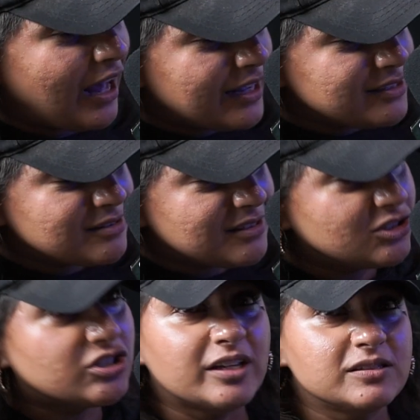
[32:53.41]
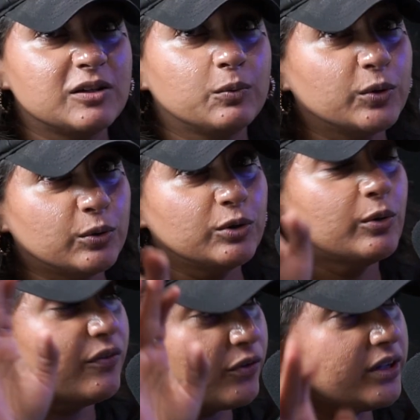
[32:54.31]
I see Jessie Wu,
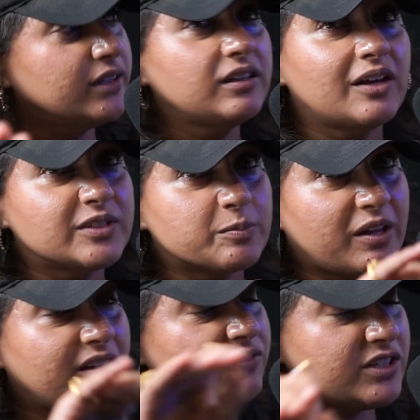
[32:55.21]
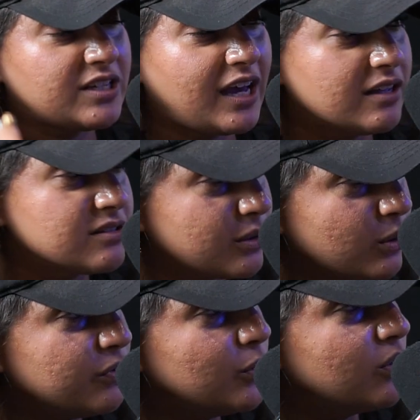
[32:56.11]
who, if you're into Love is Blind, fantastic
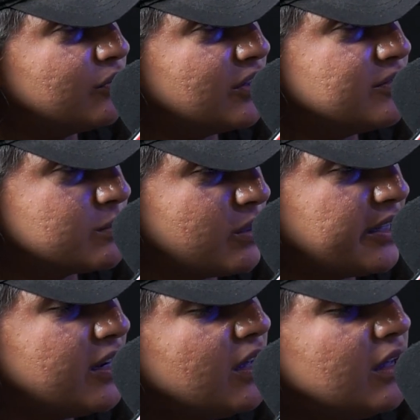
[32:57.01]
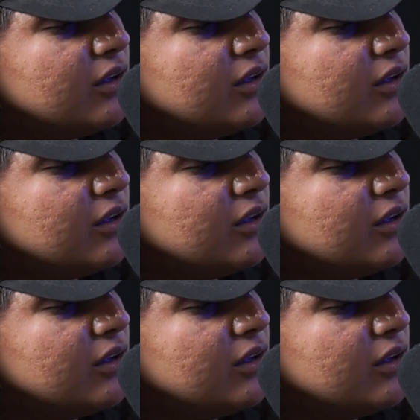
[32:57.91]
reviewer of Love is Blind,